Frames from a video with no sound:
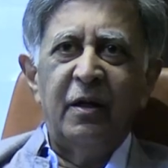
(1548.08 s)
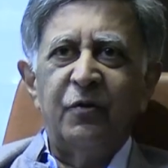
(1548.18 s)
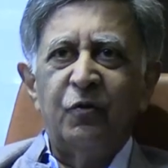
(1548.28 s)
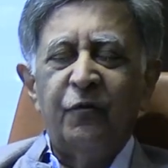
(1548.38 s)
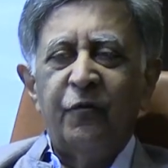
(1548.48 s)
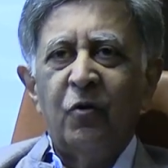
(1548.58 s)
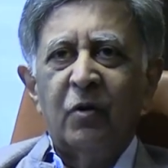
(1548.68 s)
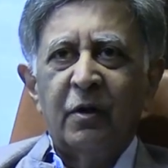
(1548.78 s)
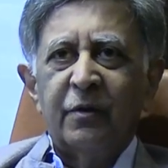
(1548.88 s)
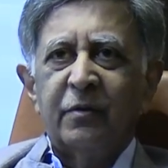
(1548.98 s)
needs to
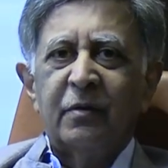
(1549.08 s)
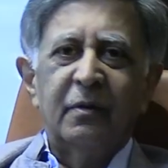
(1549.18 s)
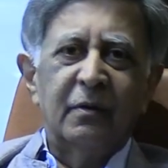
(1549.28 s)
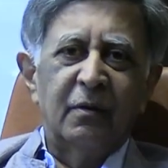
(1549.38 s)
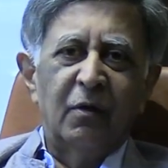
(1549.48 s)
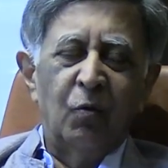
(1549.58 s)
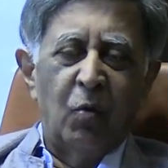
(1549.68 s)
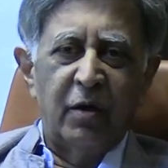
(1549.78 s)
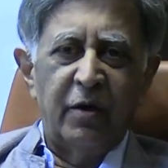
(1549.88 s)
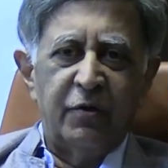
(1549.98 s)
focus on
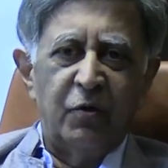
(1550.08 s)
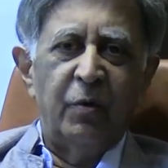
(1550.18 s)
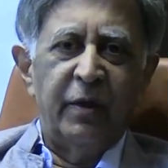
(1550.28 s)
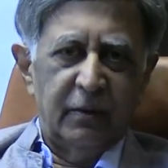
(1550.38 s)
what it's doing.